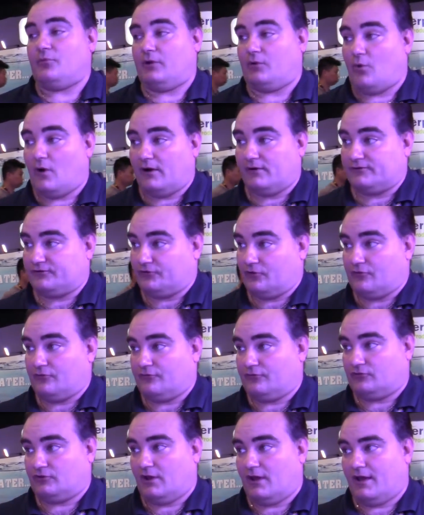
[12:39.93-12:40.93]
requires
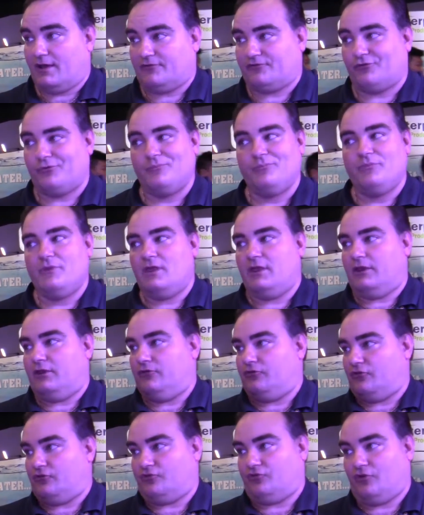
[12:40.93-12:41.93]
service to us,
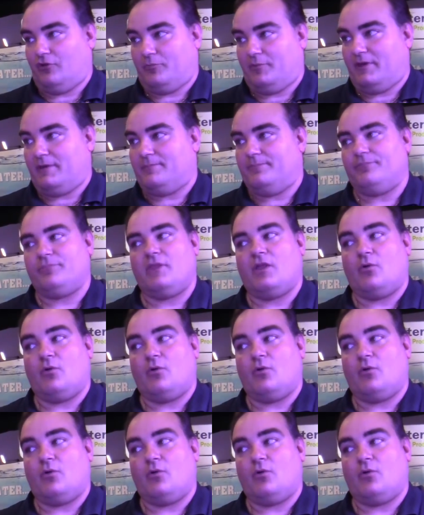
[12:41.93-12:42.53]
you just ship it.